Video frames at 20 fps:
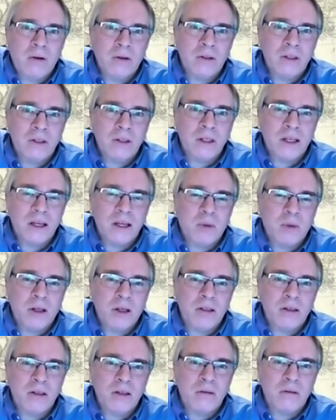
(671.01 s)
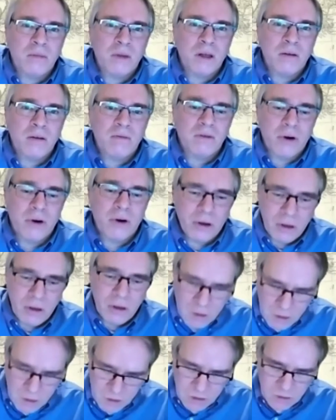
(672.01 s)
those battles that take place
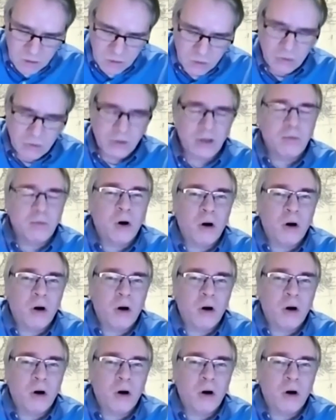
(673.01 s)
in very